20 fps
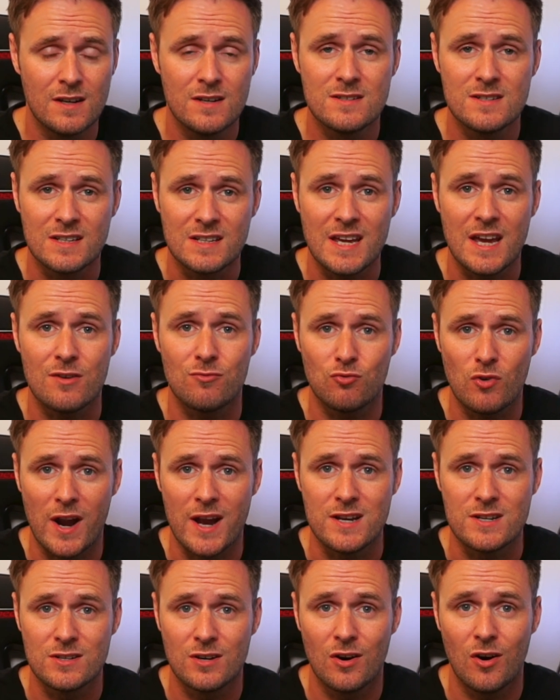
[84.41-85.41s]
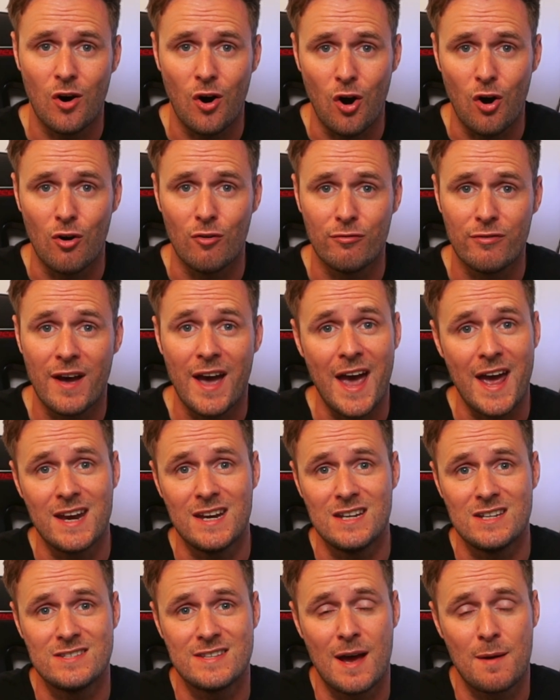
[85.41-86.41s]
to get rid of
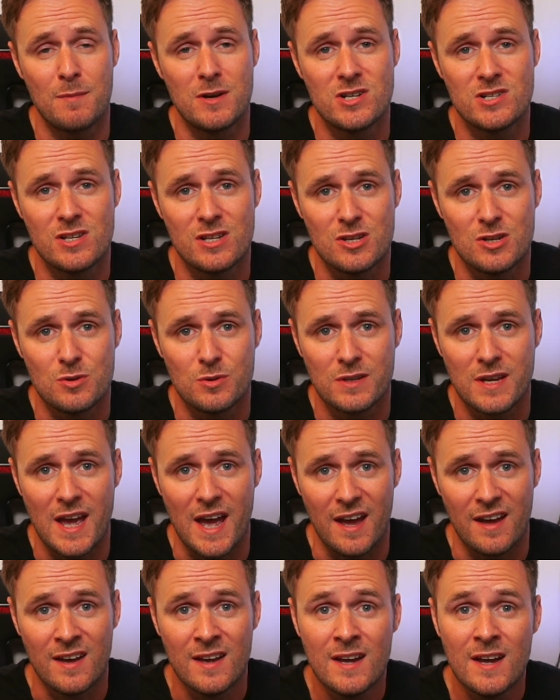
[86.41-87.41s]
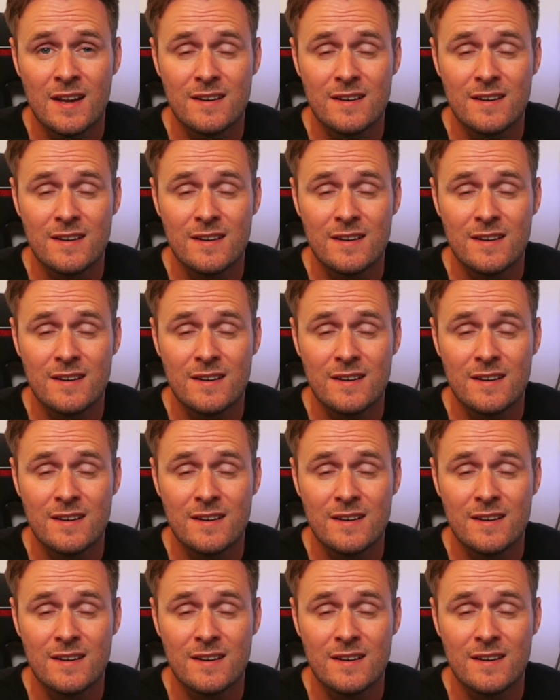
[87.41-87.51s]
any damage that you get.